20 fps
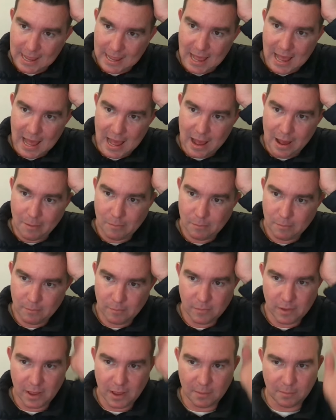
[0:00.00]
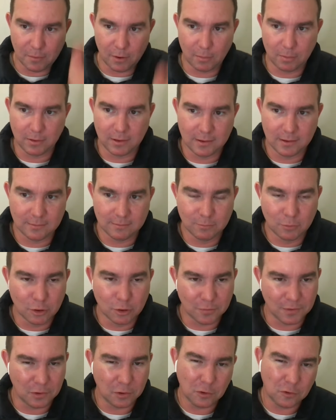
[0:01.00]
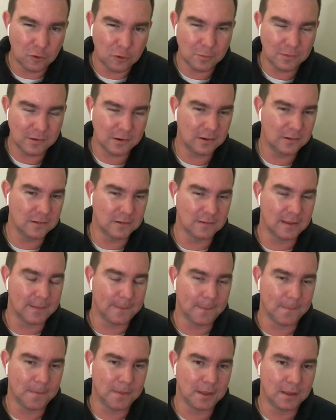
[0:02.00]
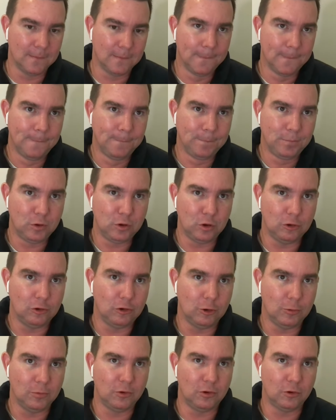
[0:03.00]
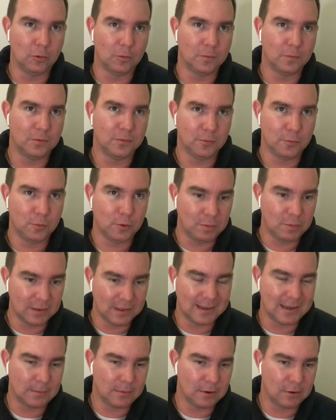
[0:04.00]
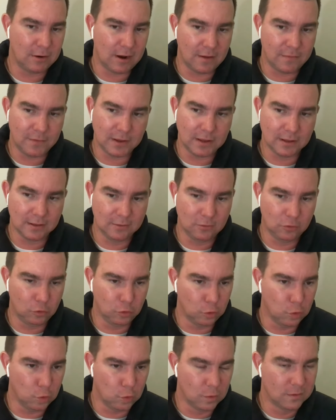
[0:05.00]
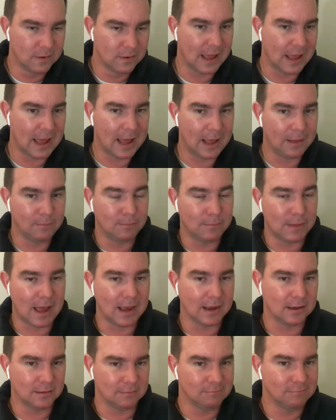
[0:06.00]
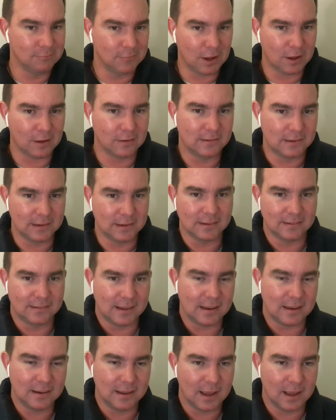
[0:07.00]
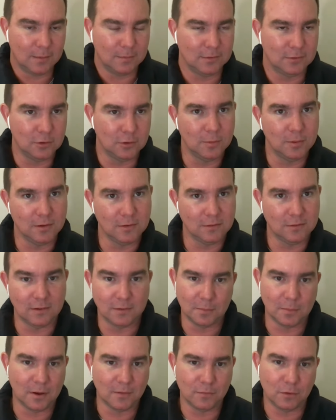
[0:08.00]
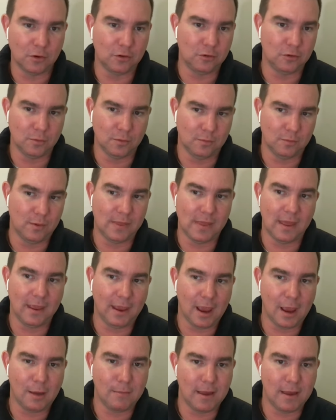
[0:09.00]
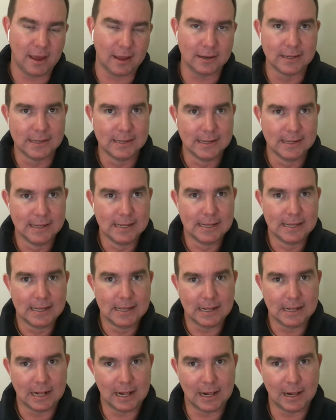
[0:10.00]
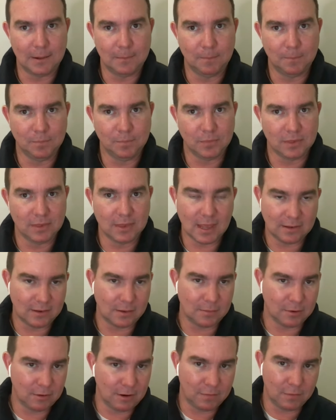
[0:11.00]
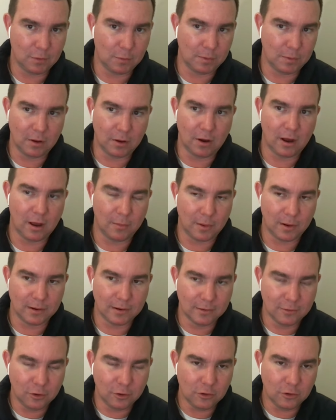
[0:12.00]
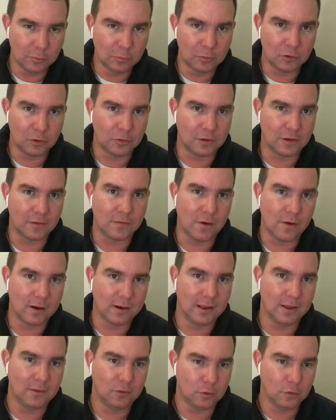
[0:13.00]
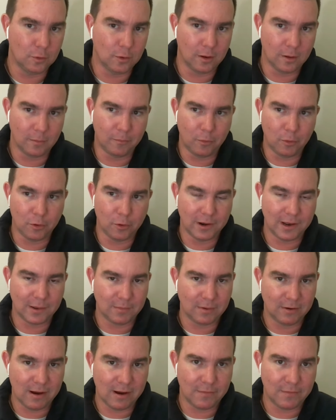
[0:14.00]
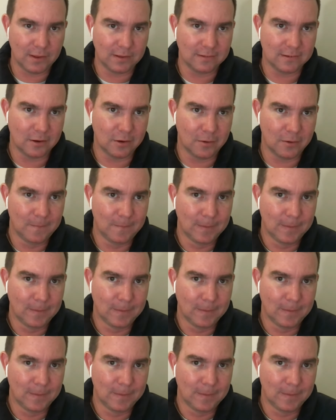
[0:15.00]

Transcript: and probably more of a YouTube series, because I think YouTube Shorts would be the demographic to market, you know, Sega Saturn games too, because just by virtue of when they came out. And that demographic will be a higher one. YouTube Shorts, I find, gives you a more demographic. So